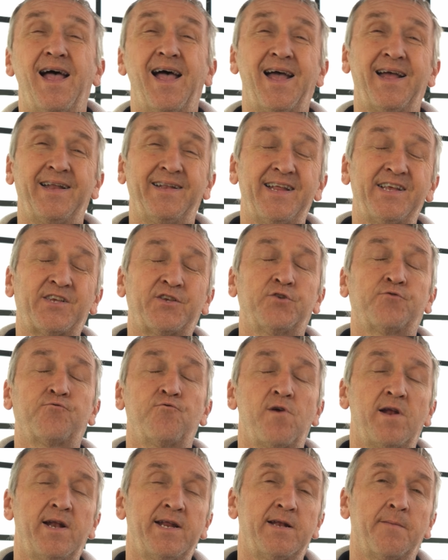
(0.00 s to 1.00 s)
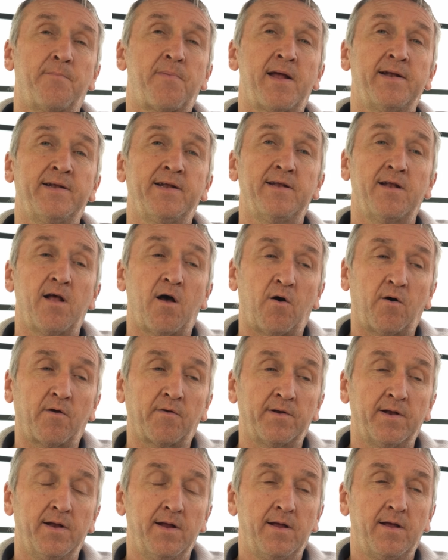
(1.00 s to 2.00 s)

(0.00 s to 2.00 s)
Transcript: And this is really dependent on